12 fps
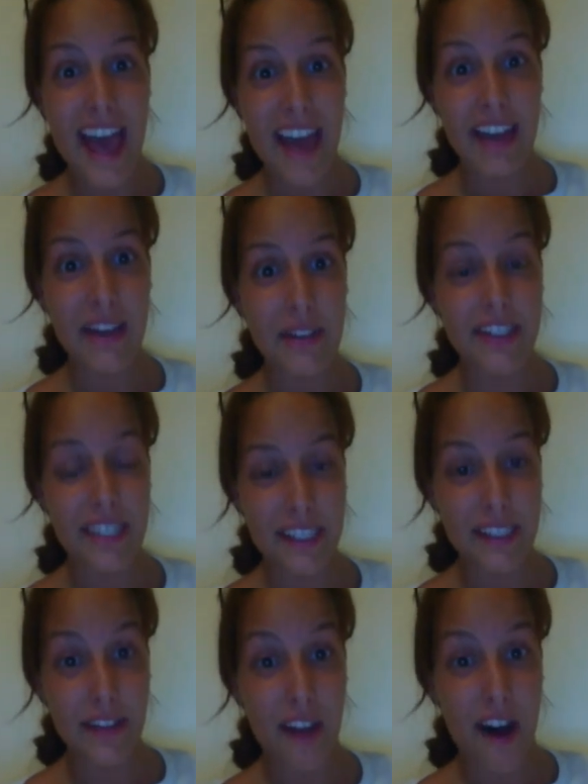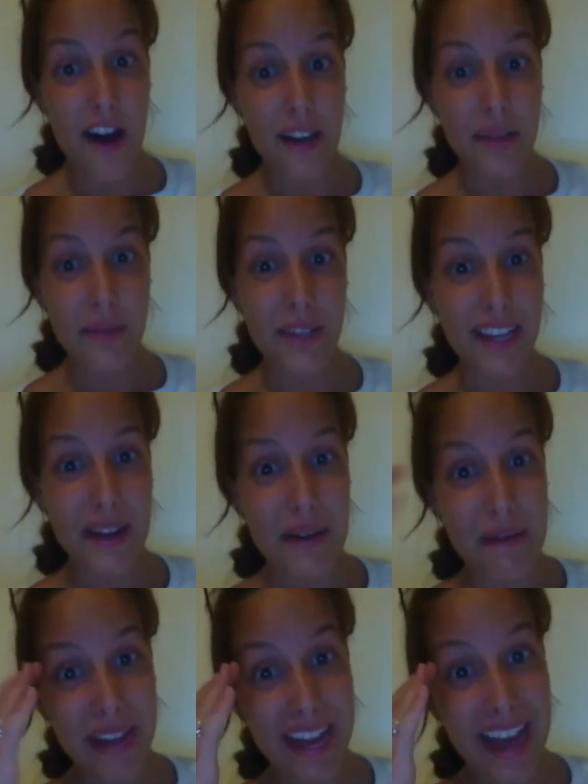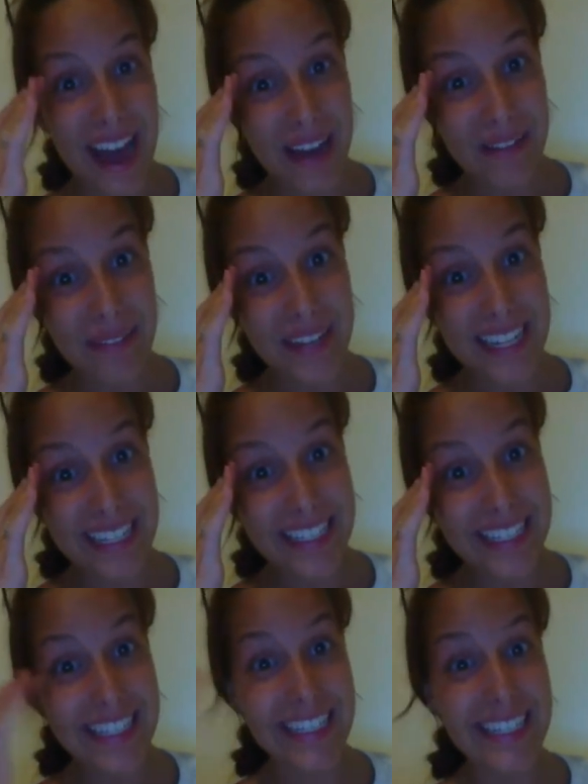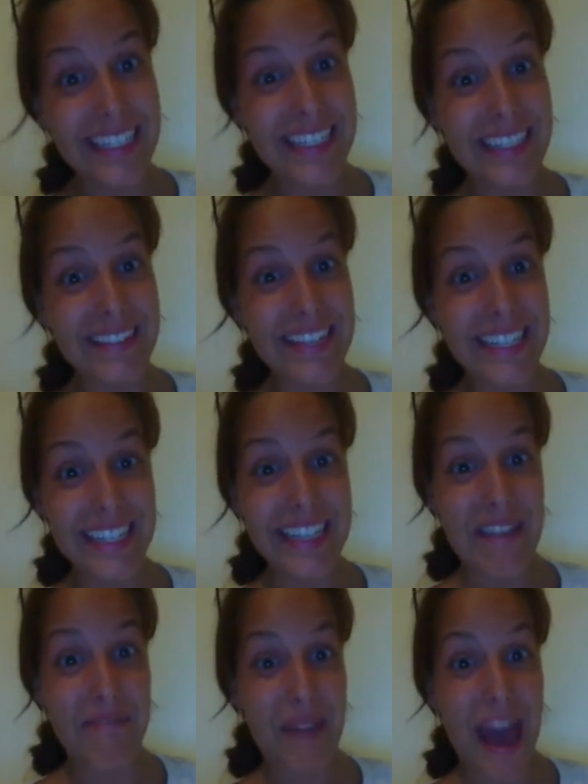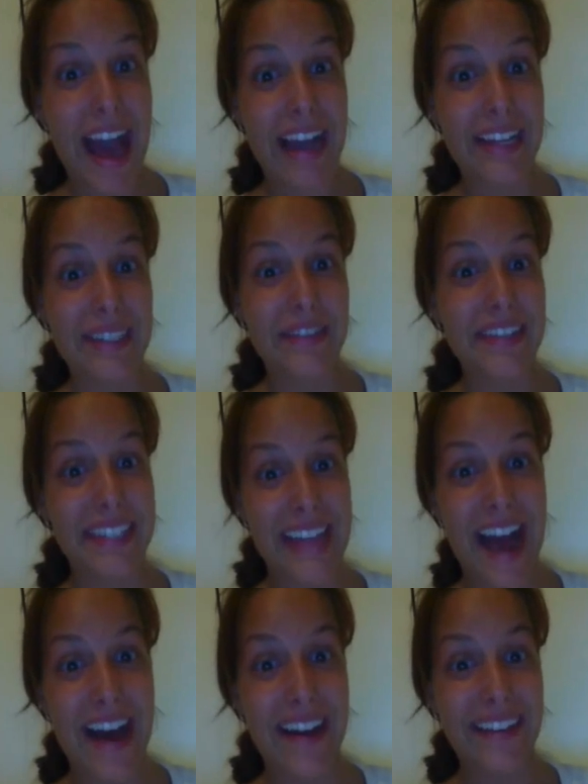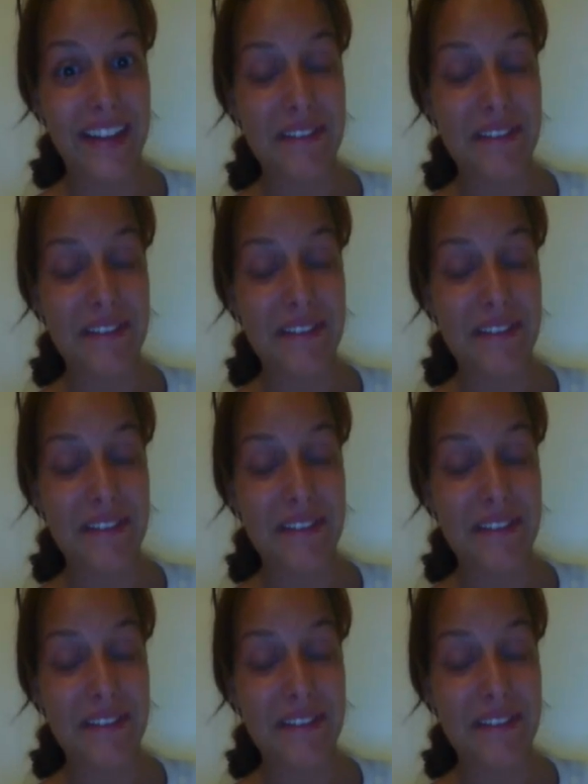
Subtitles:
and it's 6 o'clock, and we're like, oh my God, we need to get back to our town.